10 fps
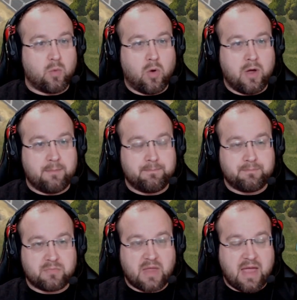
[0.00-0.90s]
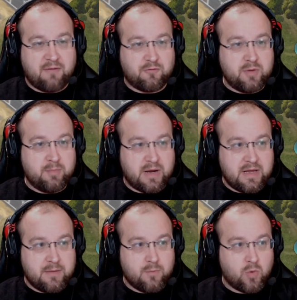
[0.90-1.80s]
One,
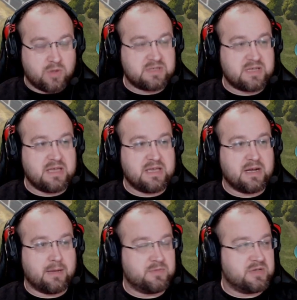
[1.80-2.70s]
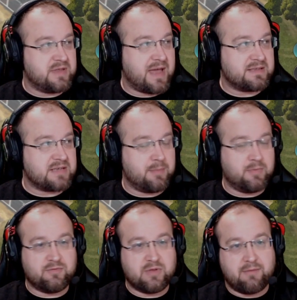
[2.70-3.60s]
everybody, once they get up to that type
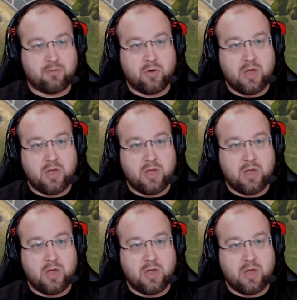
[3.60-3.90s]
of level,